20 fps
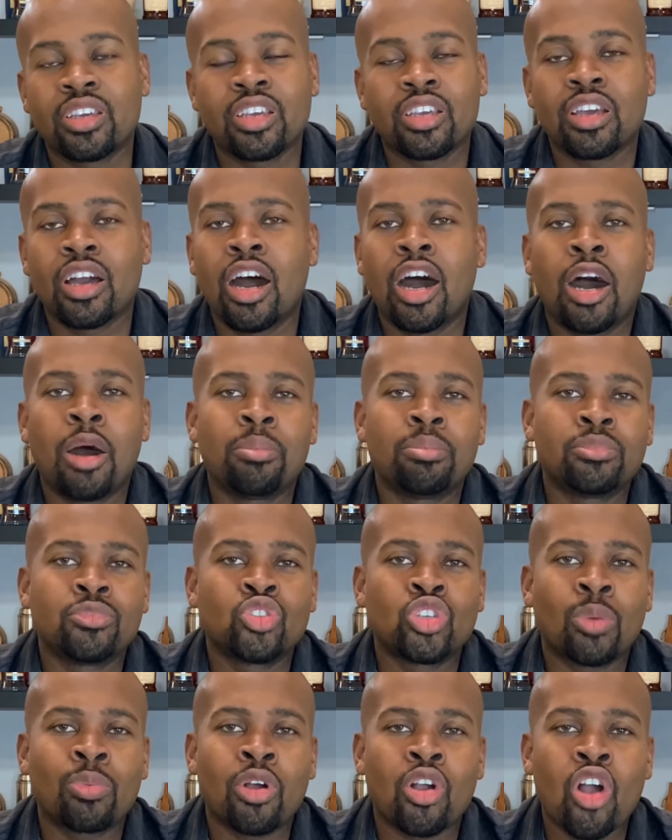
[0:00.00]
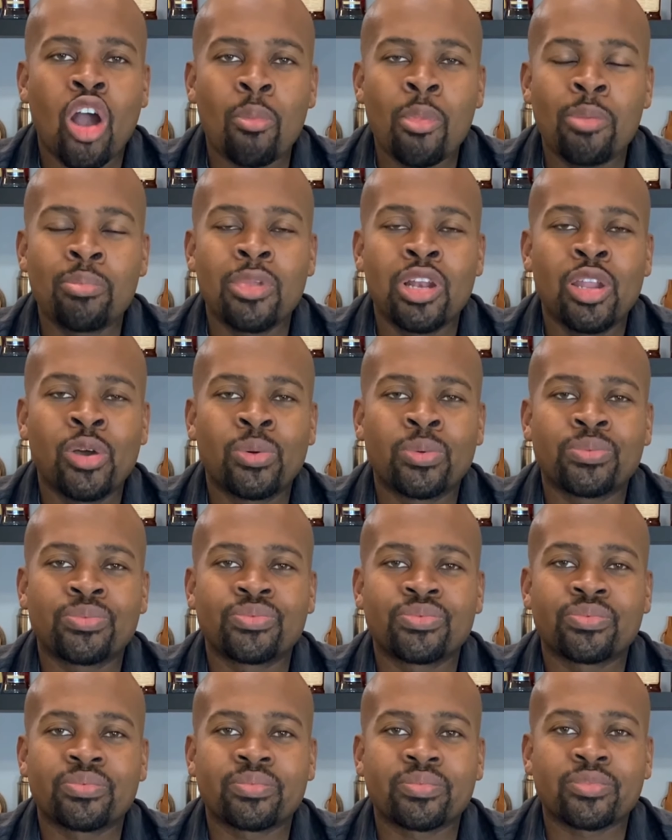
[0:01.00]
um, drop a comment below
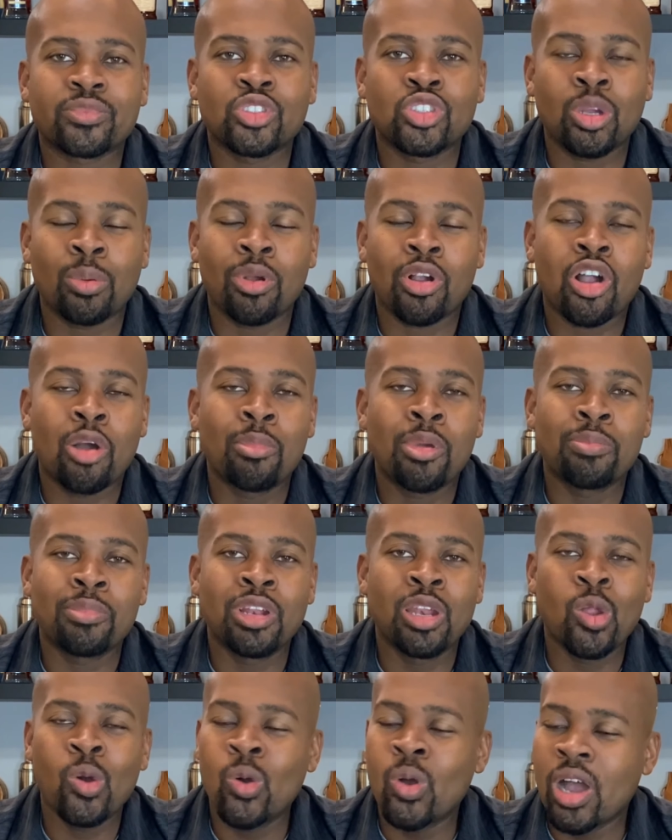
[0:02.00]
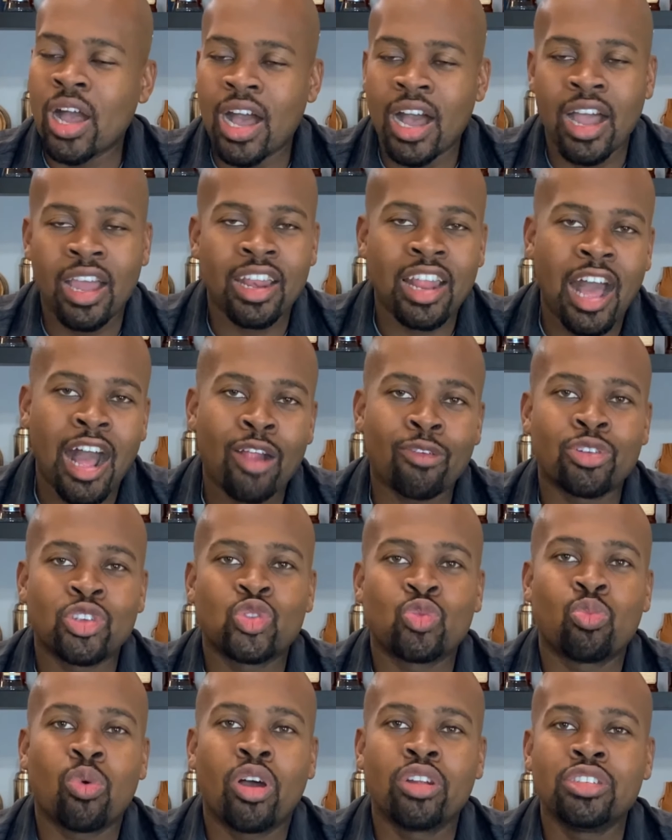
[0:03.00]
drop a comment below and I'll
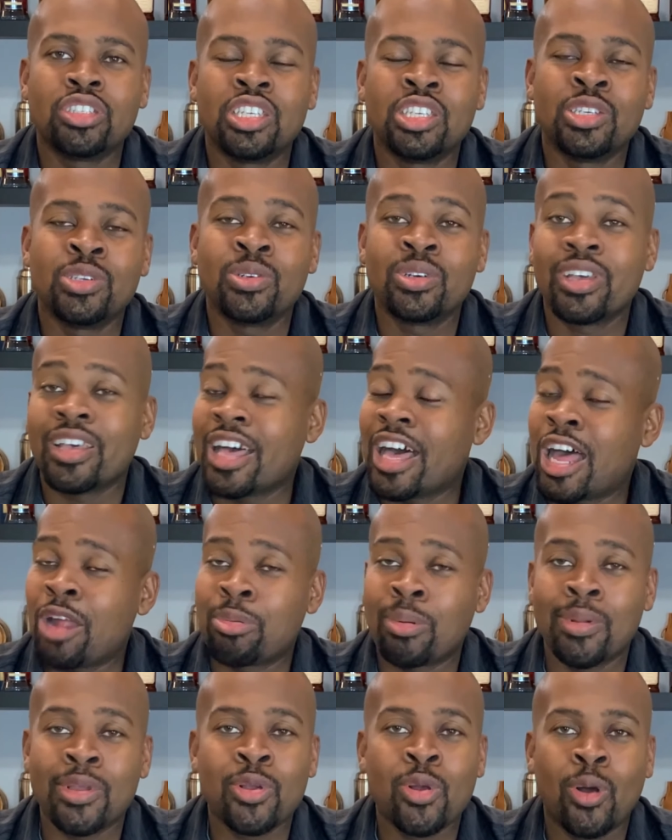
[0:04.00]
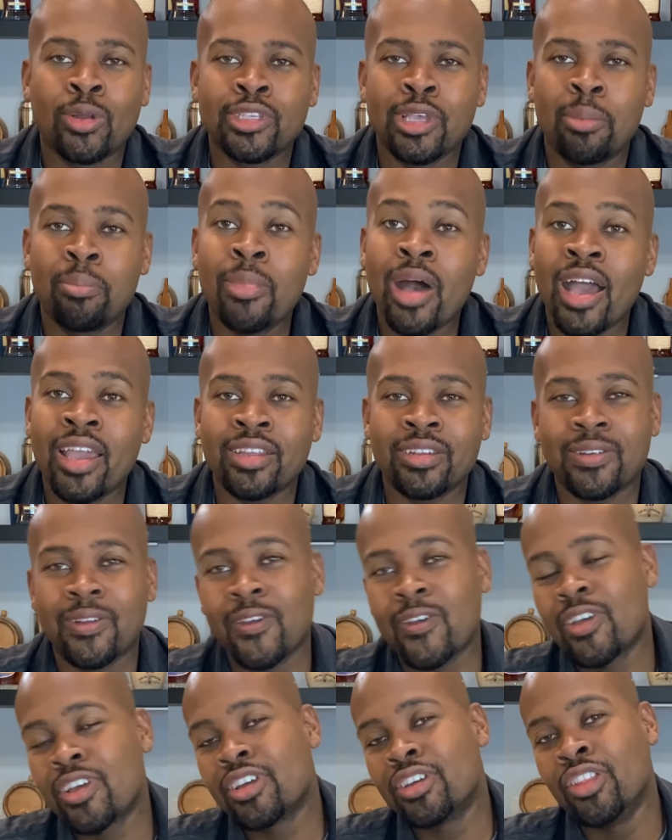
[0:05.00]
respond to you and I'll probably go out and buy.
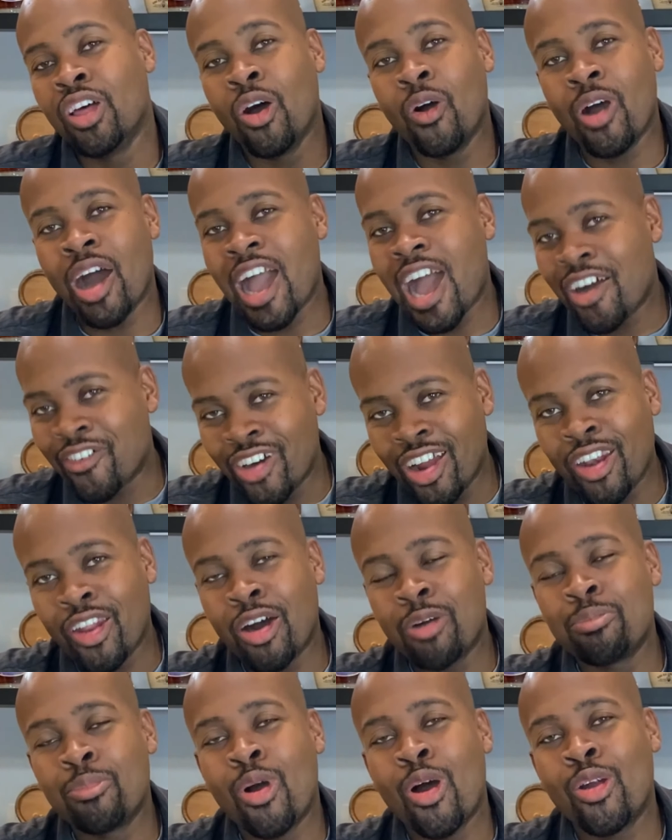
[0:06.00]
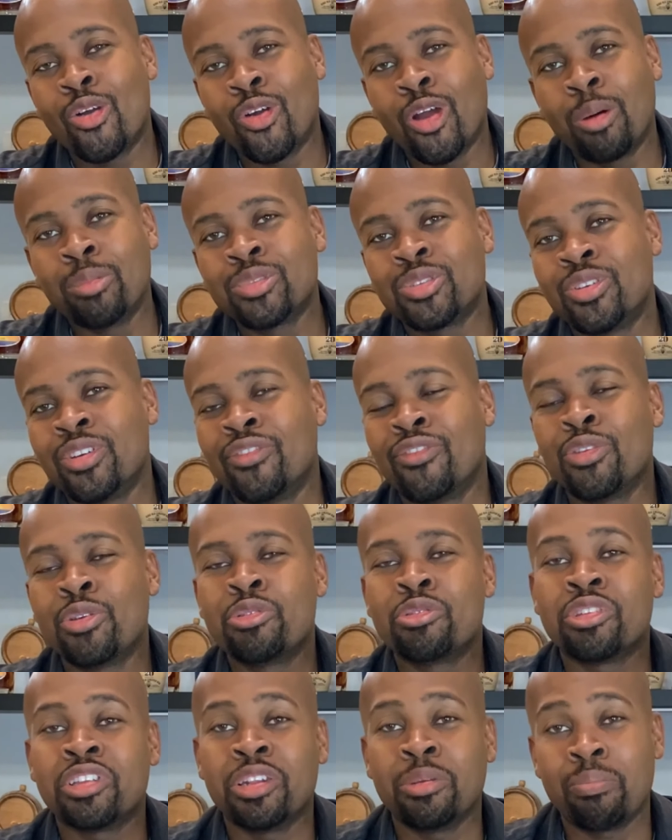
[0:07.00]
Now, I have a lot more rums
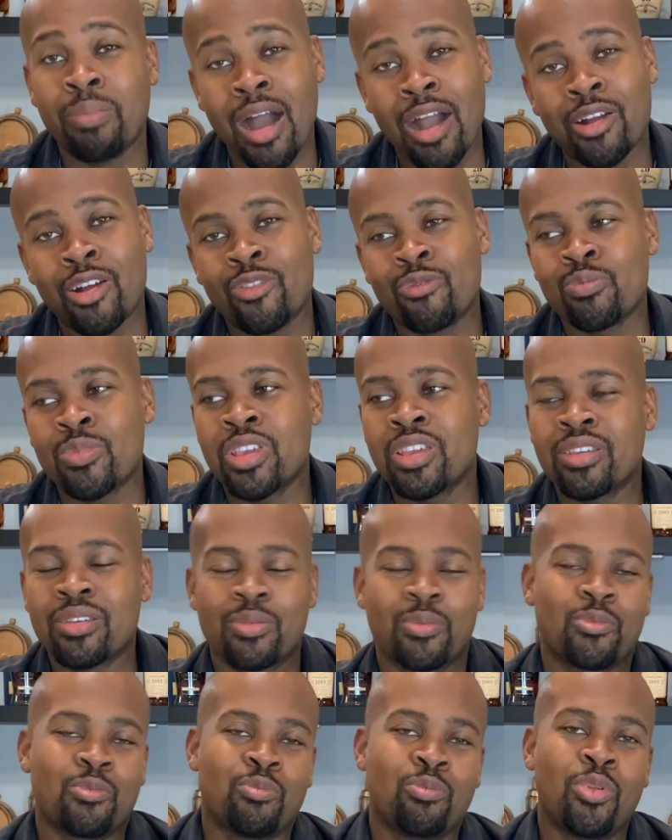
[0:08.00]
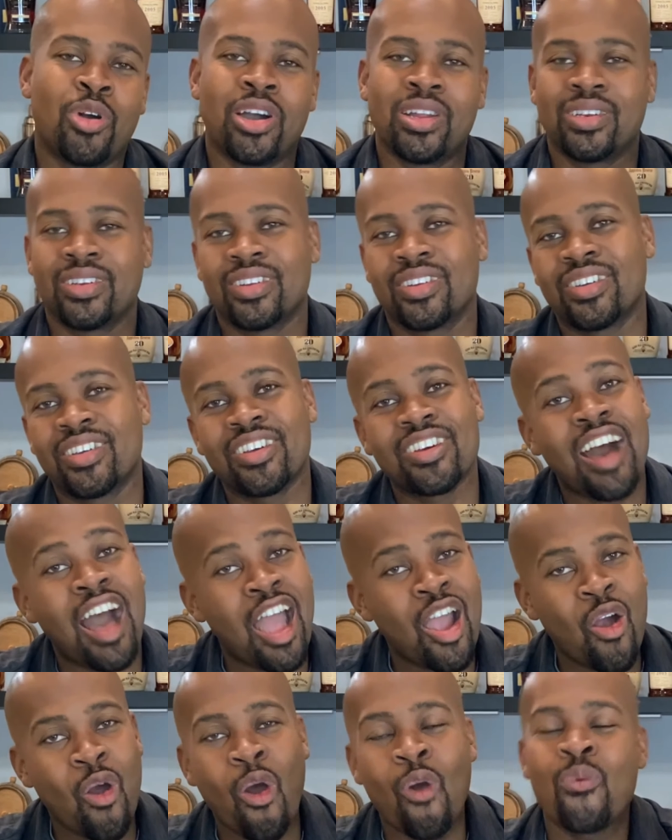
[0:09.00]
reviewed in the back of me, but I
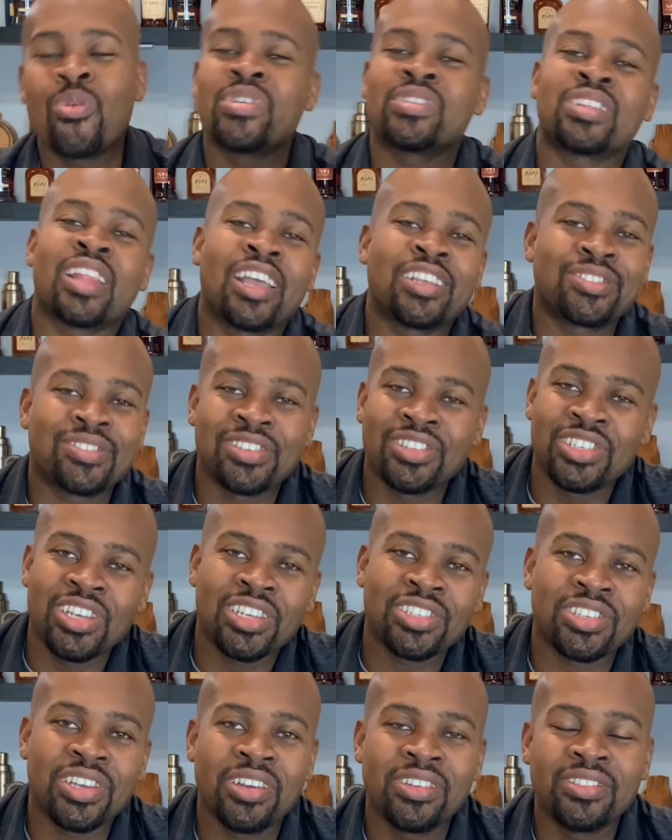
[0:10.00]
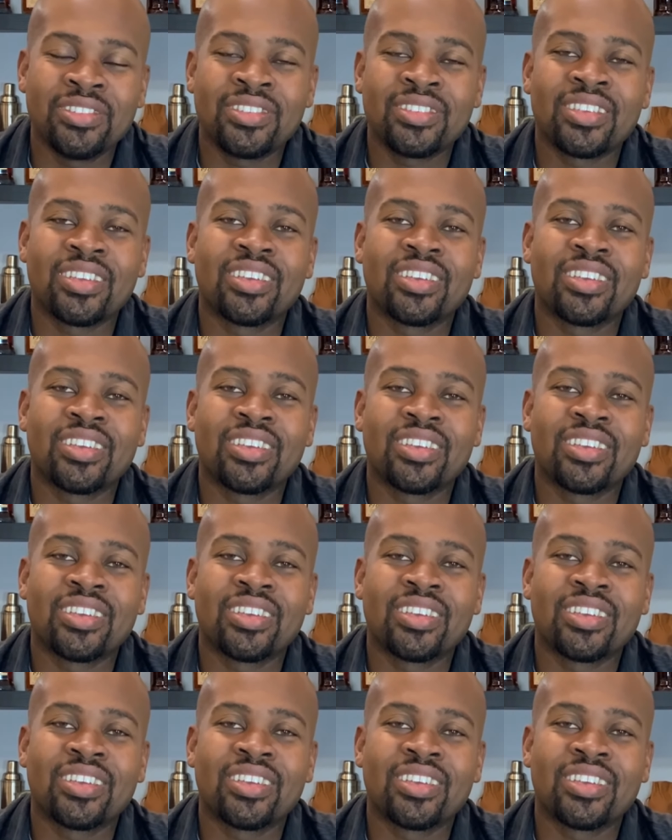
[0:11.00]
always like suggestions.